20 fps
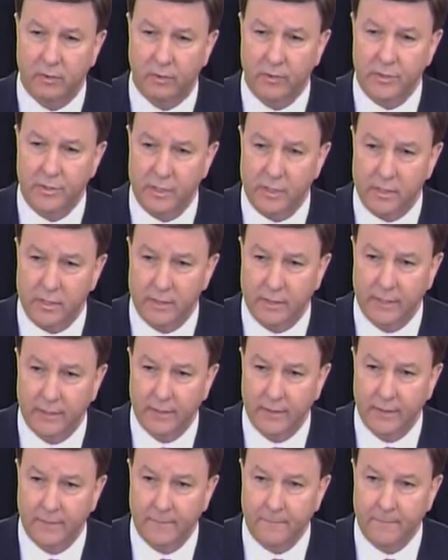urgency
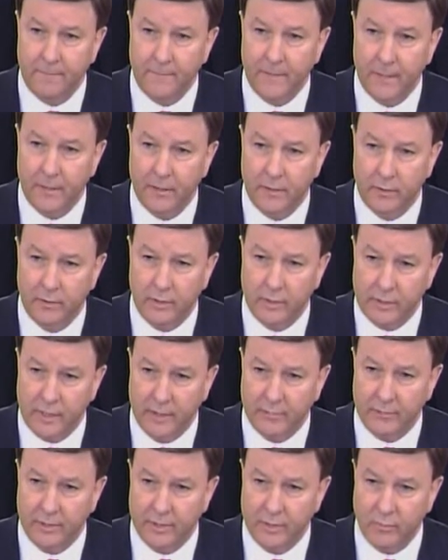to
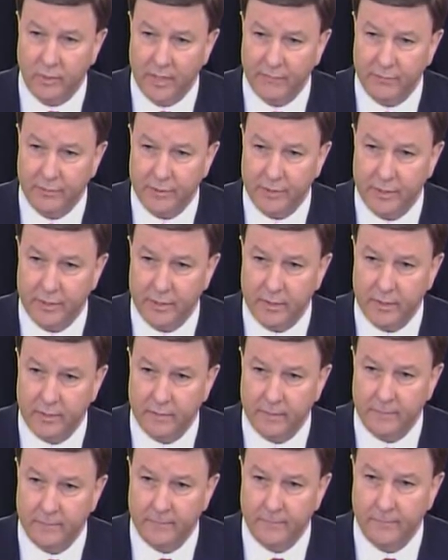accept these refugees,